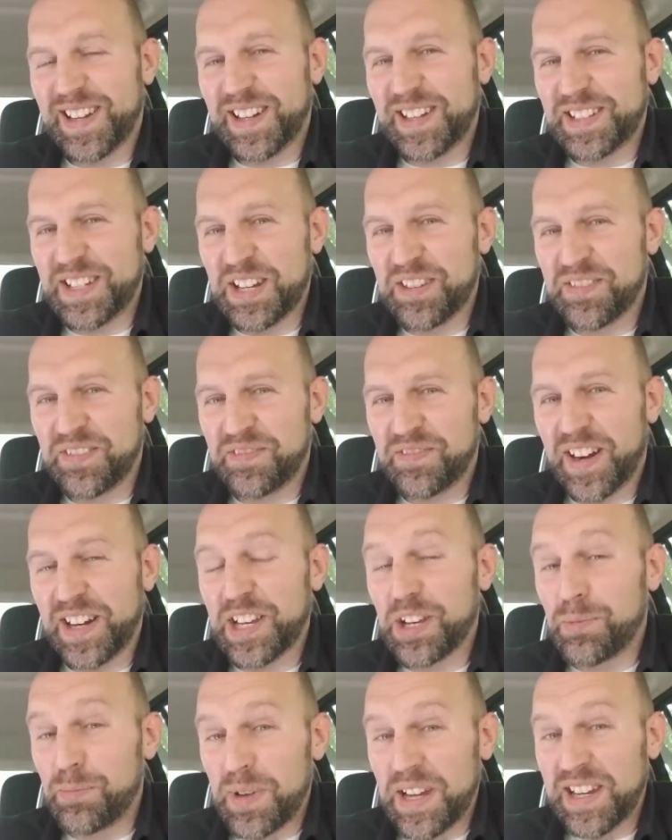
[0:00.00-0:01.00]
Uh, he had
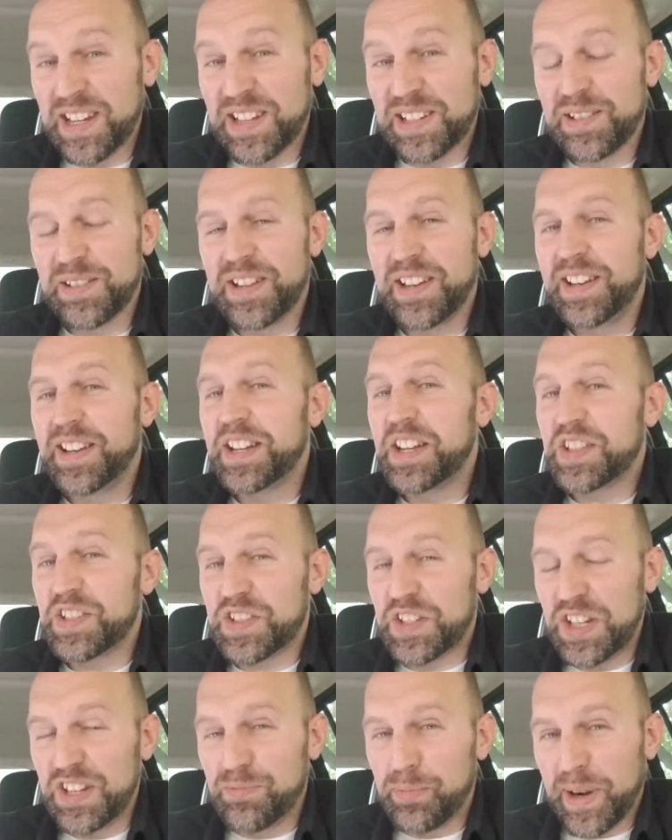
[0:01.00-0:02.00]
invited me,
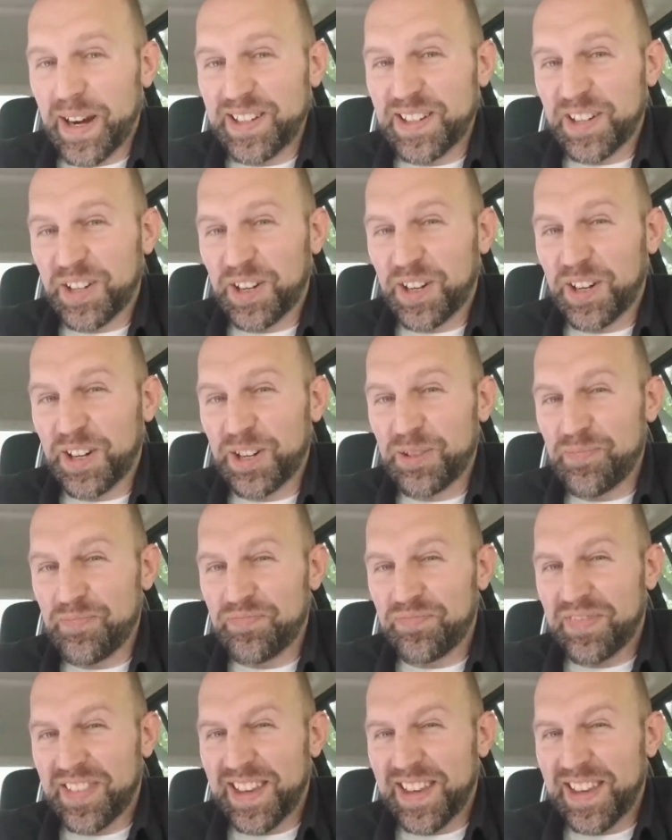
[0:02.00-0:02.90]
Steve Pynakker,